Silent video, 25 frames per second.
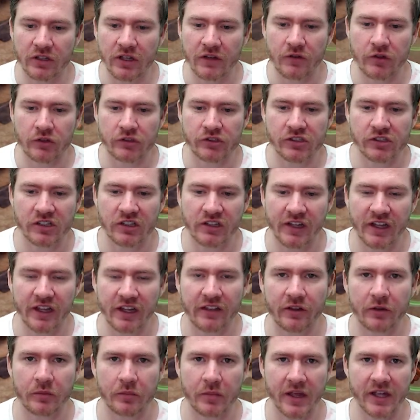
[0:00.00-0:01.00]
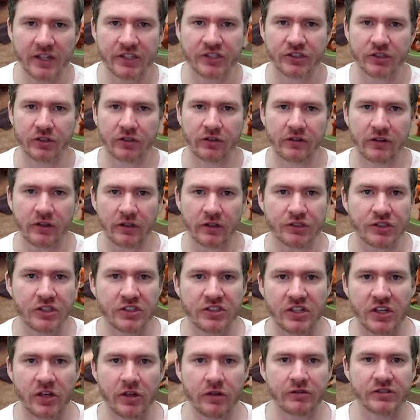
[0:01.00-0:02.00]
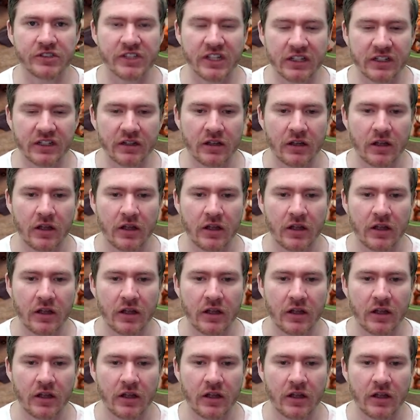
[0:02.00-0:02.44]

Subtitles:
if you just click their picture, they'll just use it.